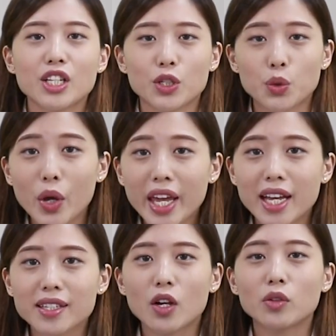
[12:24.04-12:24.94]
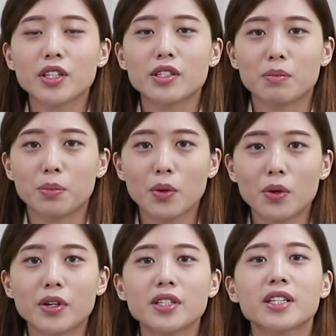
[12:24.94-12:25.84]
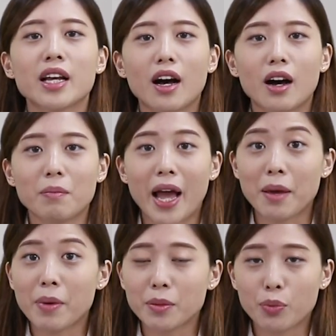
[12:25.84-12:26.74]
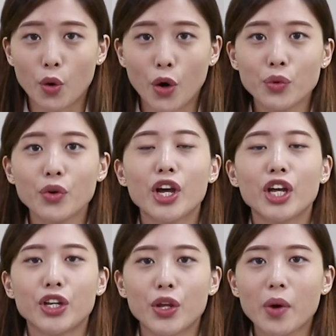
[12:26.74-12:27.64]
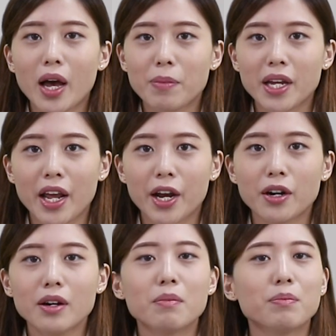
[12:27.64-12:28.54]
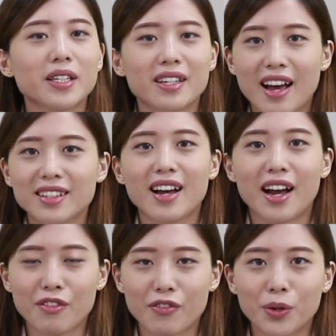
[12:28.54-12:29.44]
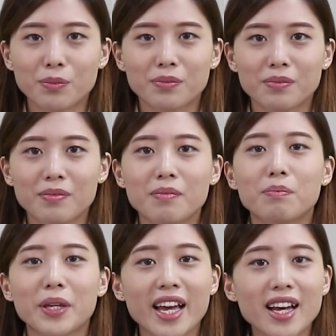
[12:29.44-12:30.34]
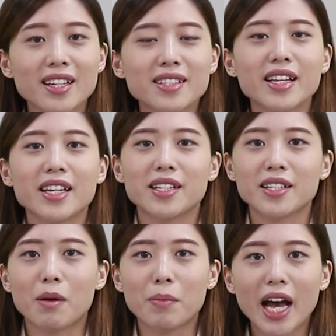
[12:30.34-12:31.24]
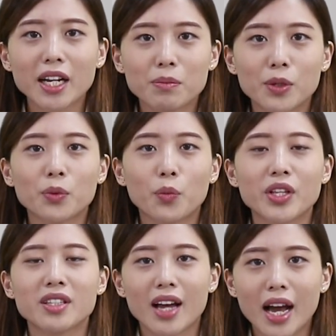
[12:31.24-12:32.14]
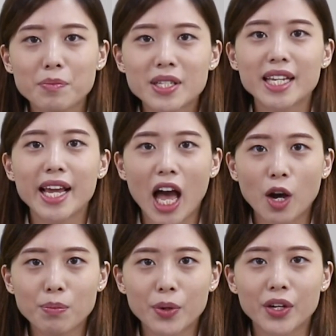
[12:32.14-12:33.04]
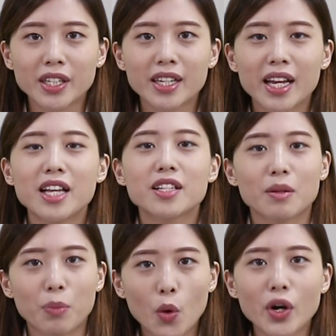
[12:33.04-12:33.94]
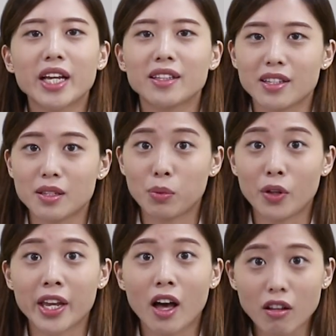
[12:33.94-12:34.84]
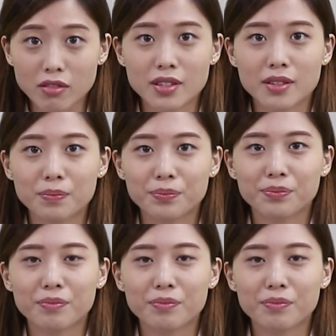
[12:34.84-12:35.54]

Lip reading: So TwinX only supports iPad Pro, new iPad Air, but not iPhone, because it is compatible with Type-C output supporting Display Alts.